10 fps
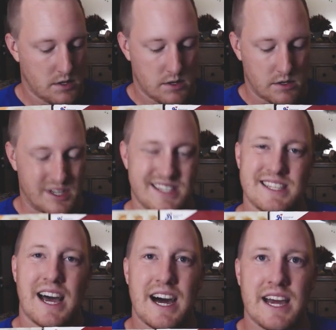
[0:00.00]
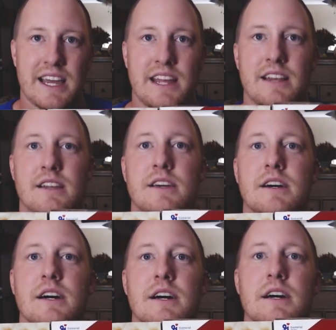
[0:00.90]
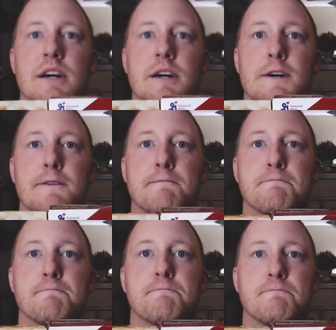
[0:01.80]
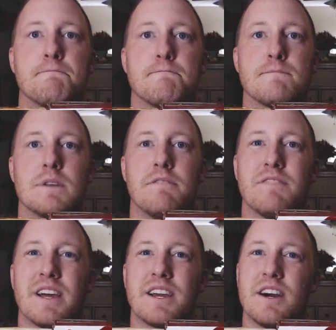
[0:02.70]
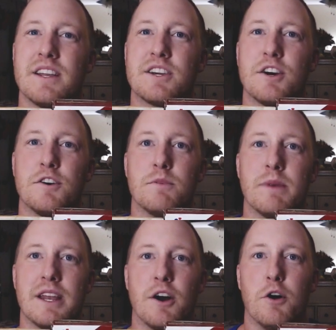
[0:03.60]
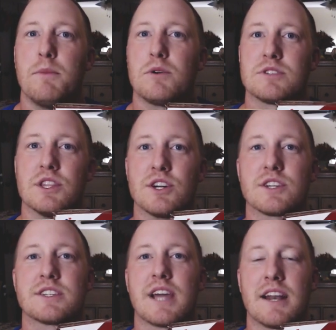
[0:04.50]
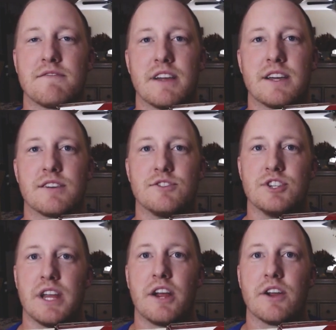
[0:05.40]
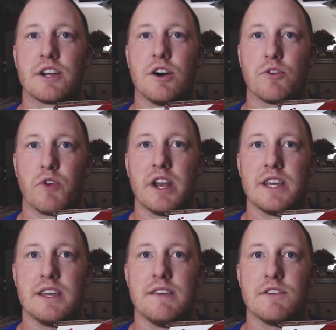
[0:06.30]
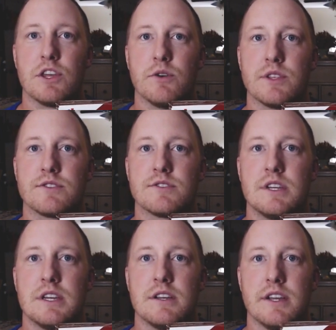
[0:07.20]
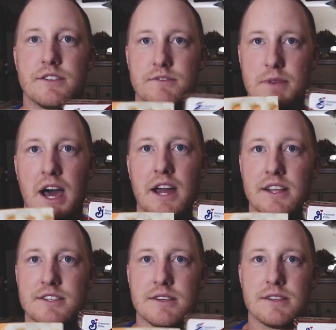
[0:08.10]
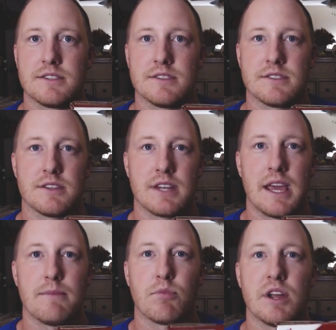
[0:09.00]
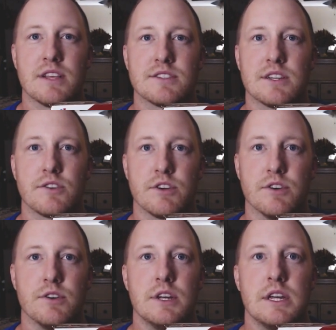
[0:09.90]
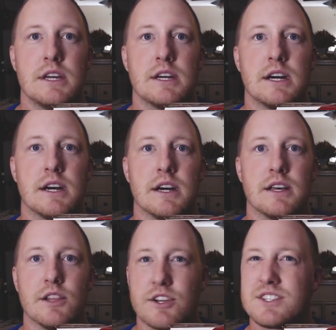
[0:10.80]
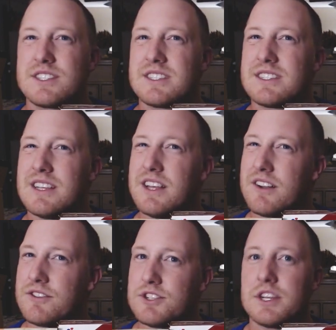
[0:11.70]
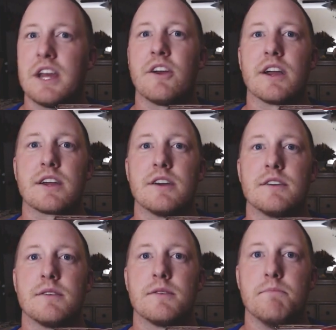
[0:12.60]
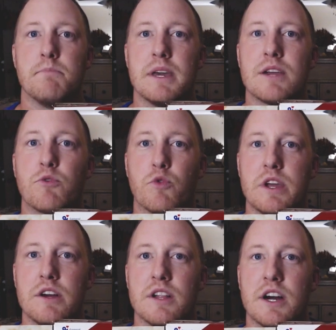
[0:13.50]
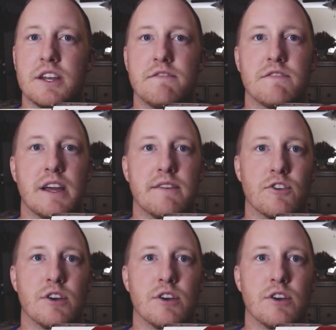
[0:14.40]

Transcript: design. I feel like Honeycomb, it almost looks kind of like generic already, even though it's not. It's a name brand cereal. It looks a little generic. Big, real honey flavor.